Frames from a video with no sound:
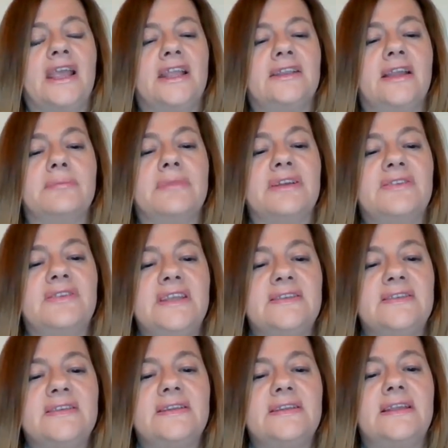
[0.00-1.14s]
Number
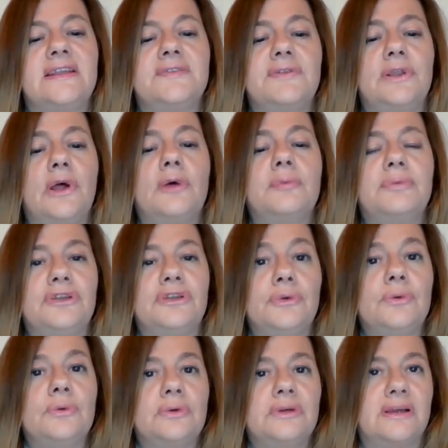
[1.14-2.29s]
six, they develop
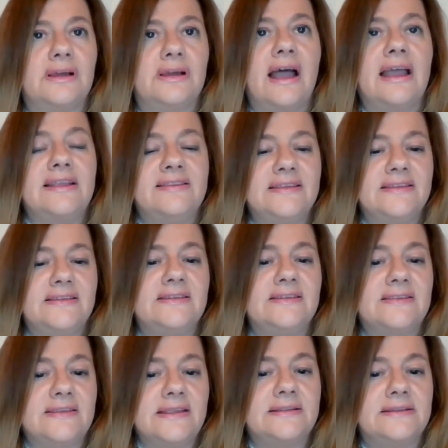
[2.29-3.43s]
new ICT
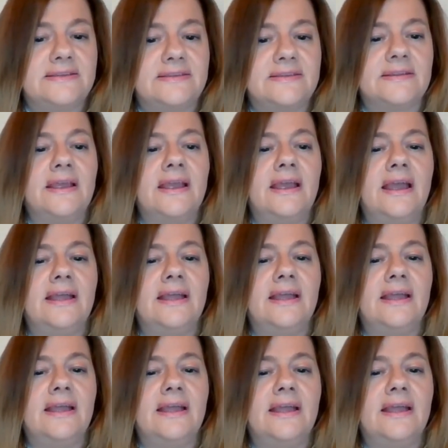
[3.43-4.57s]
skills. And
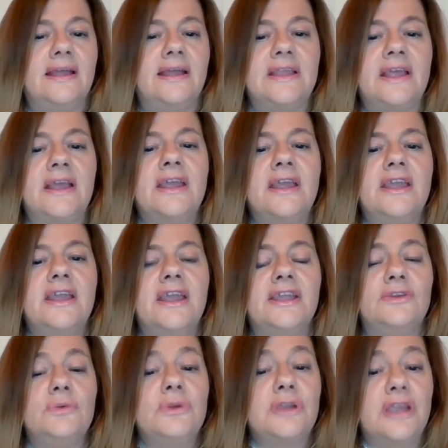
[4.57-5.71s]
number seven,
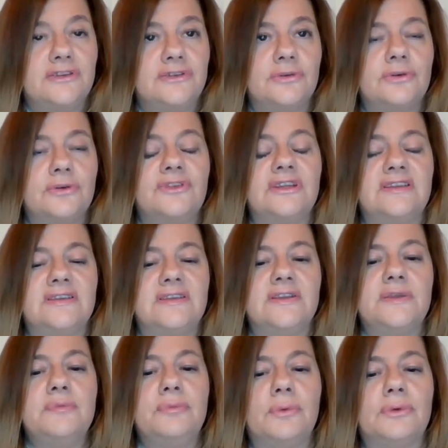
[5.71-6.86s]
educators, this is
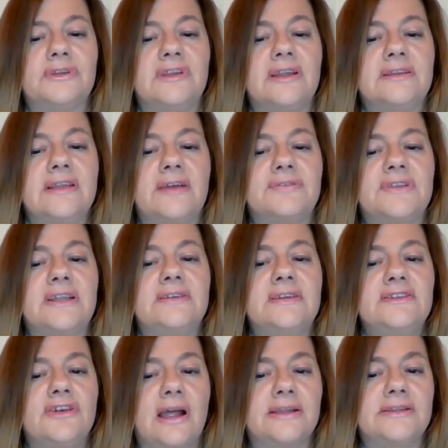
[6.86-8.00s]
important, after the
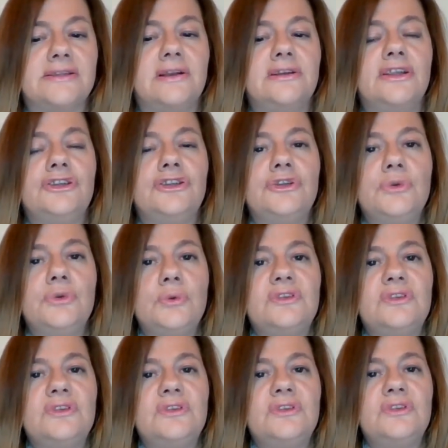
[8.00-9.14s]
trial,
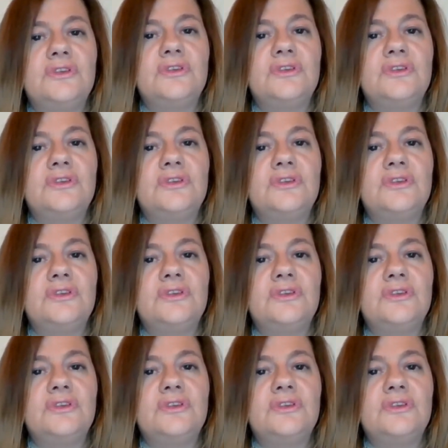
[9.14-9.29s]
use the